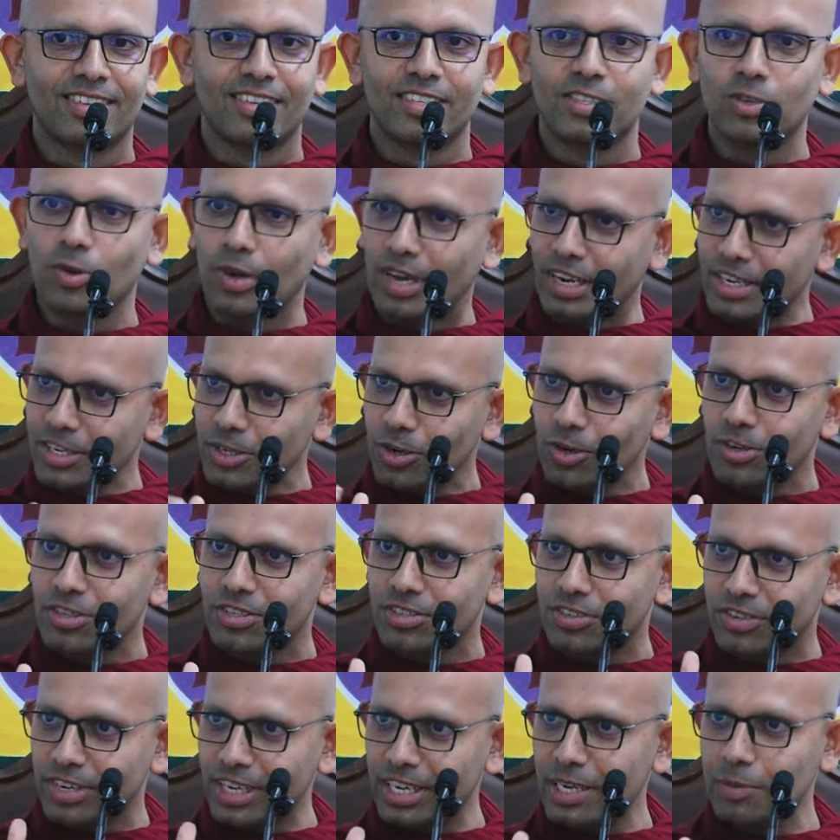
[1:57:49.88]
So in your
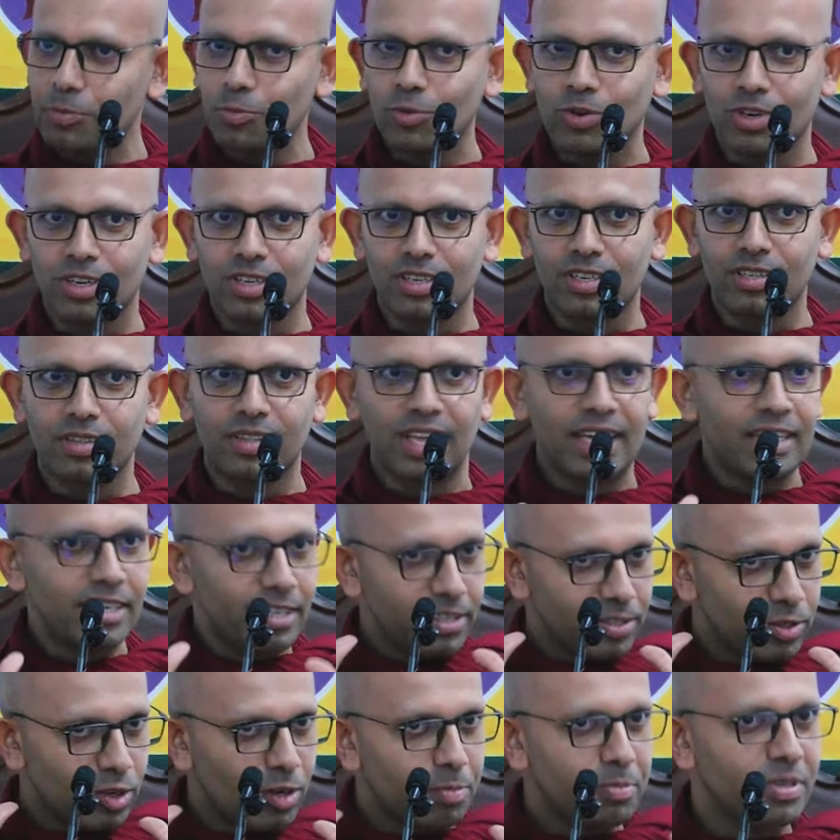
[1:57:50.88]
dream world, that
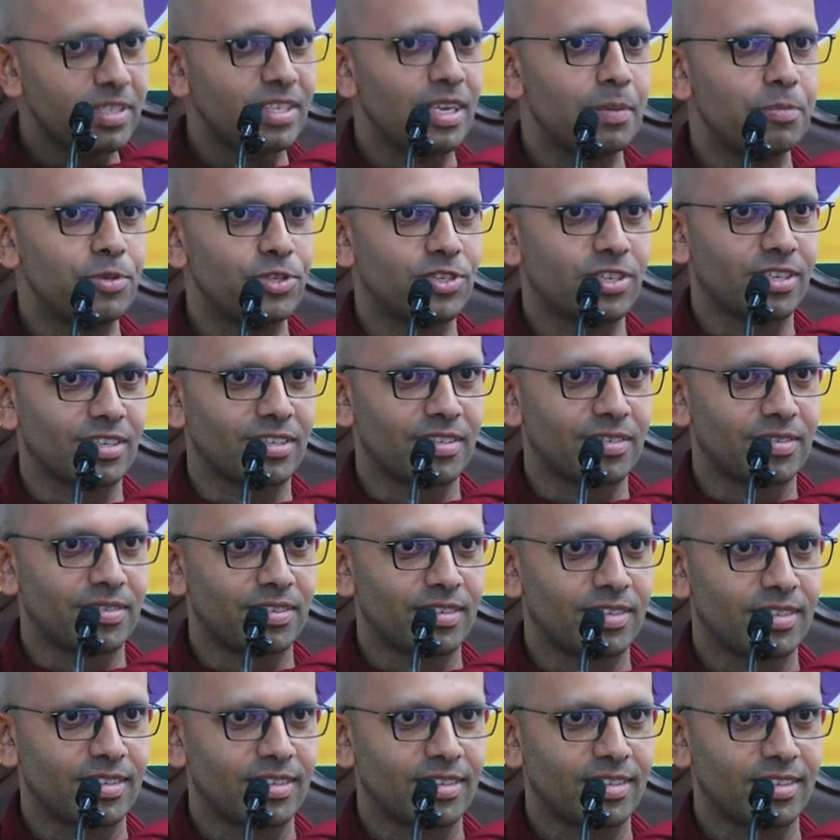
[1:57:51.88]
is your perception.
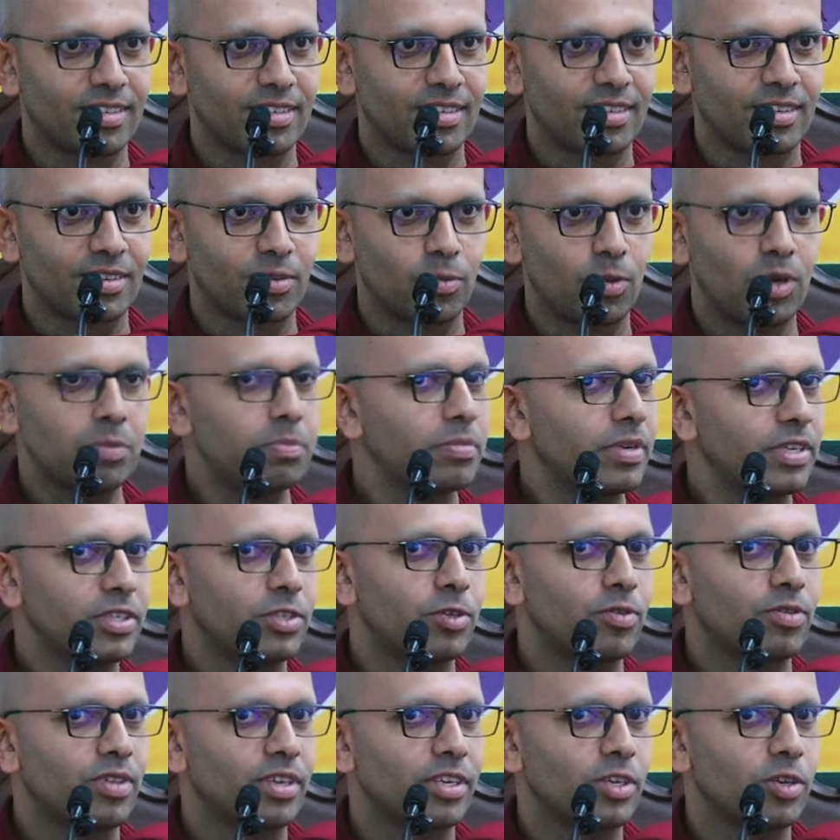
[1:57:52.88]
What
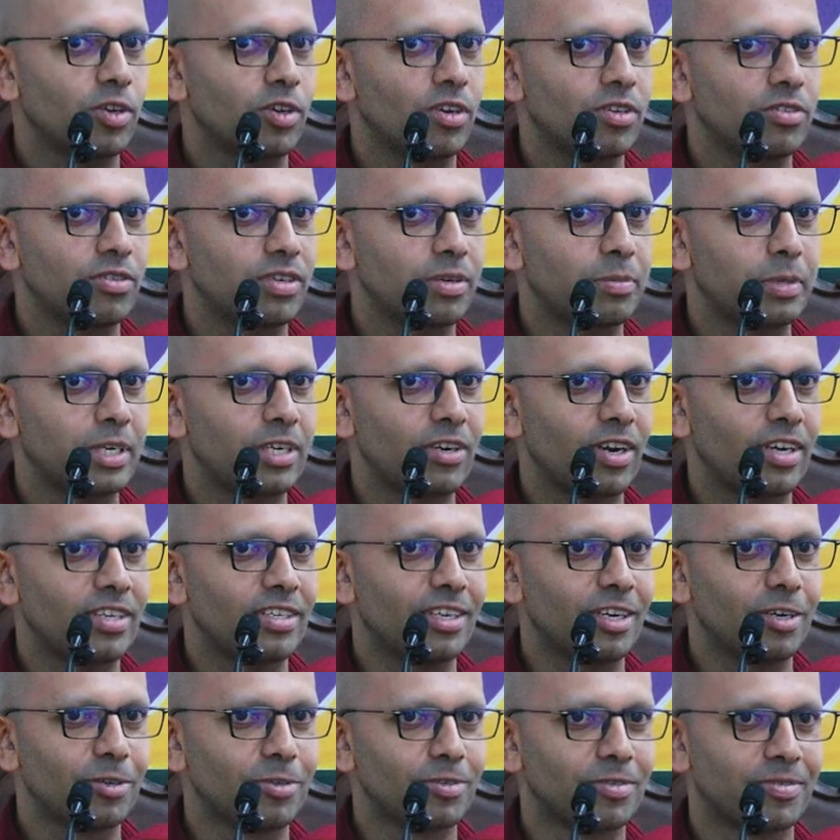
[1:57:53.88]
makes you think you're not dreaming right
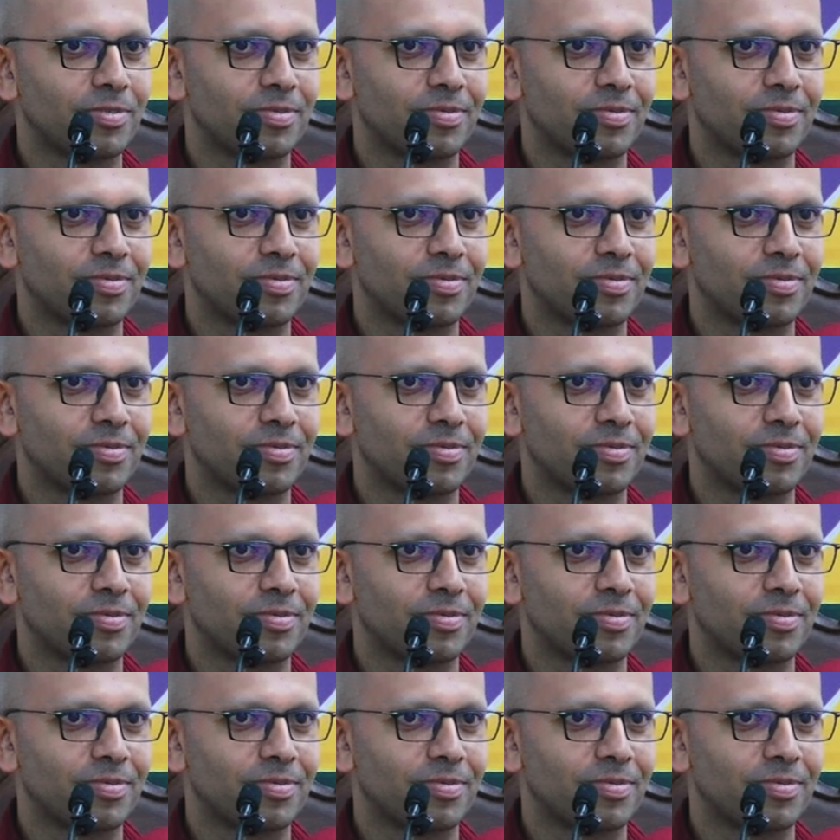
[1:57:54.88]
now?